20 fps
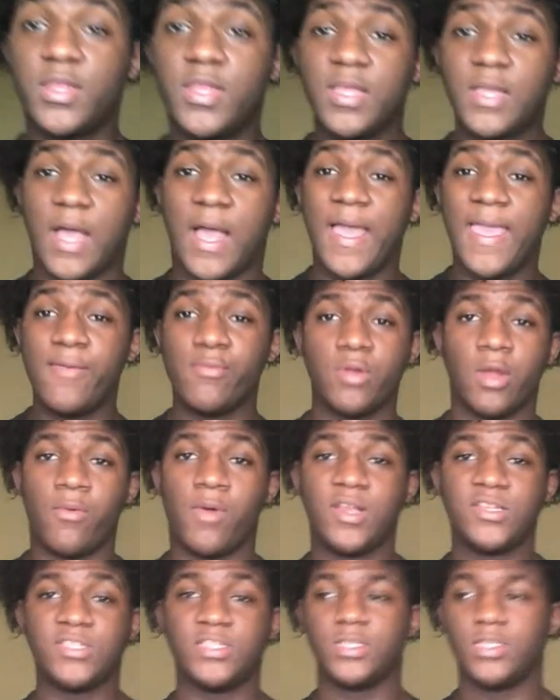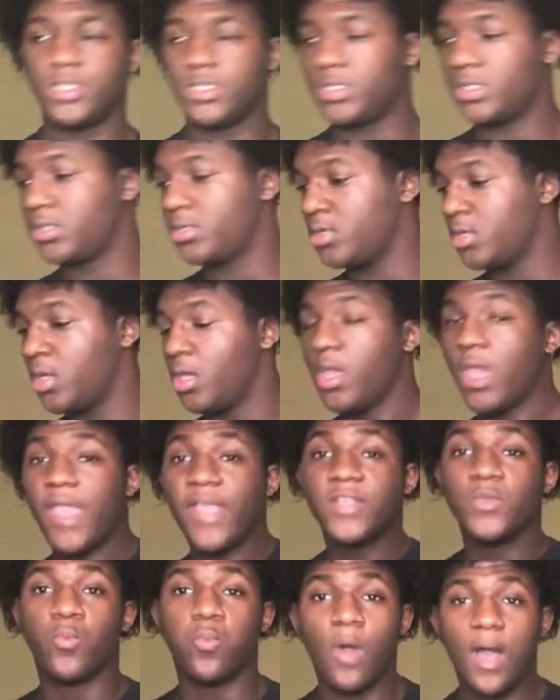thing I hate when I'm washing the dishes
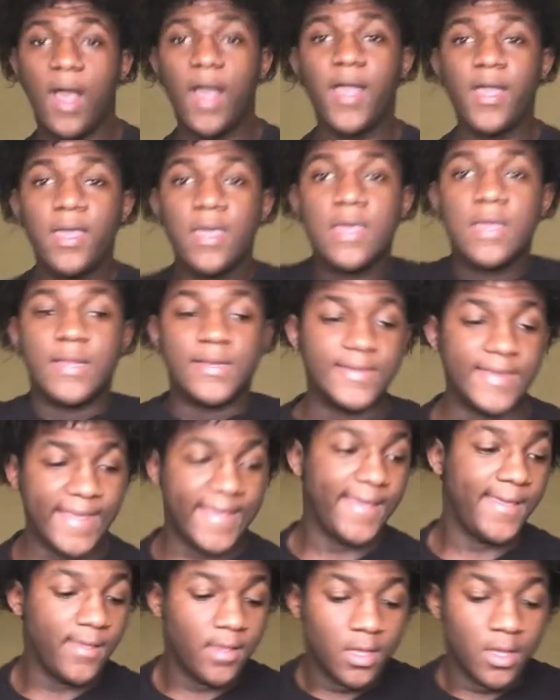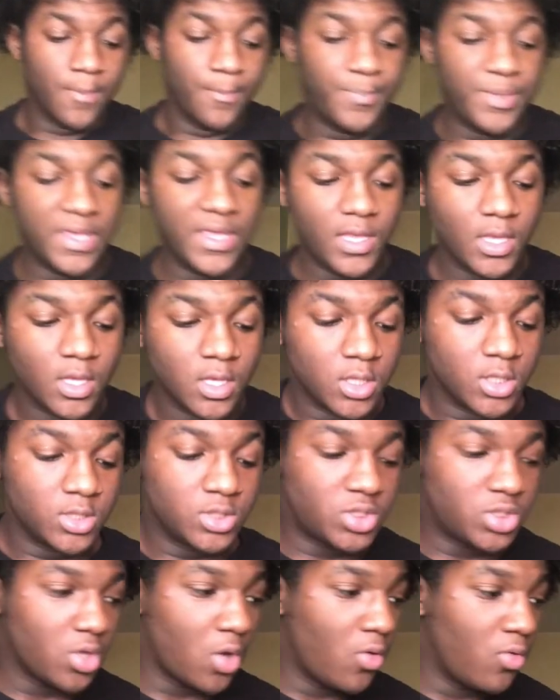is why they be
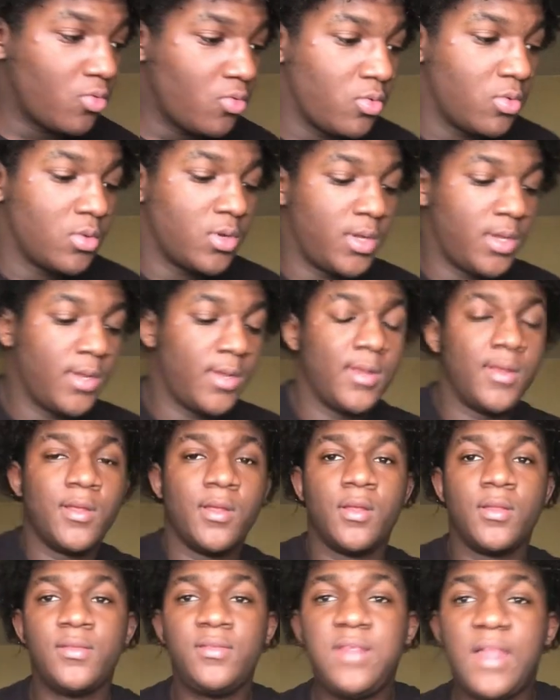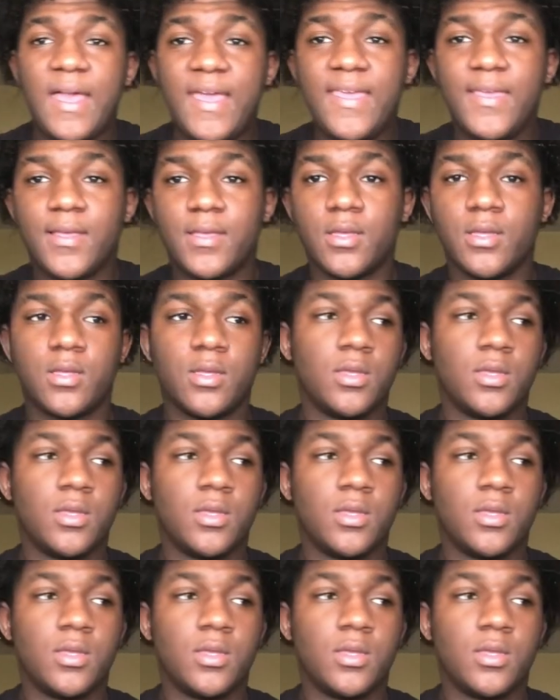so like